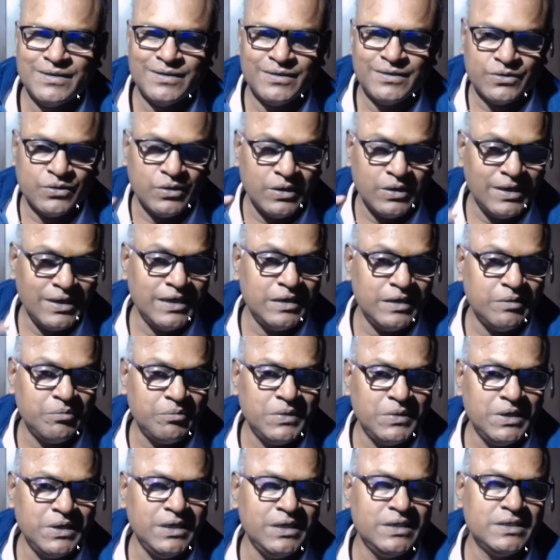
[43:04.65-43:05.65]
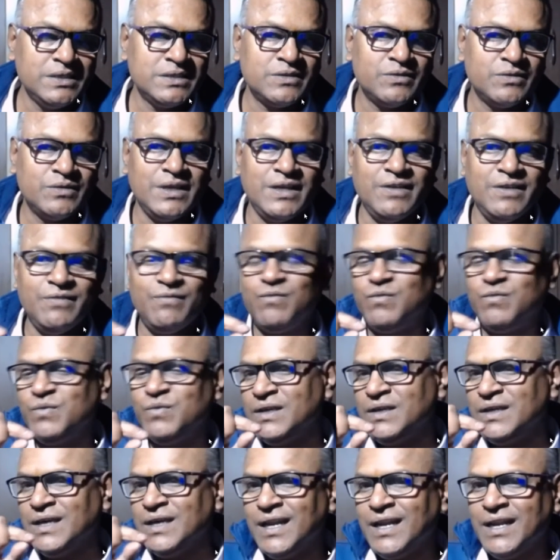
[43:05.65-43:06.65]
So it means, if
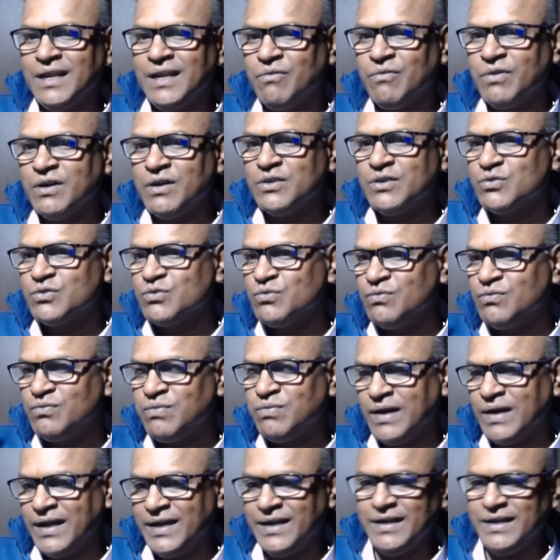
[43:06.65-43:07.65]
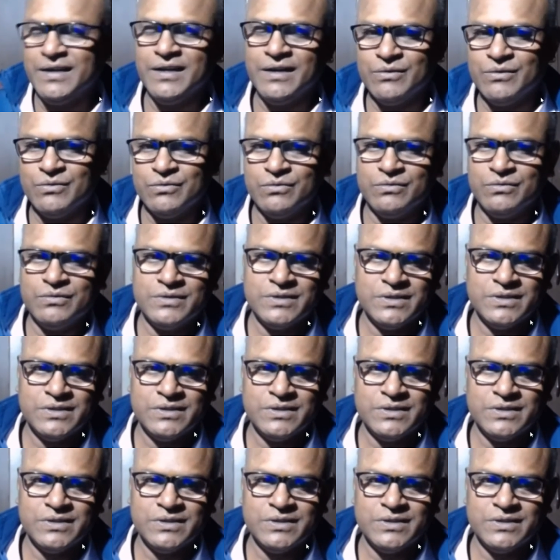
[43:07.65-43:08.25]
we are able to find out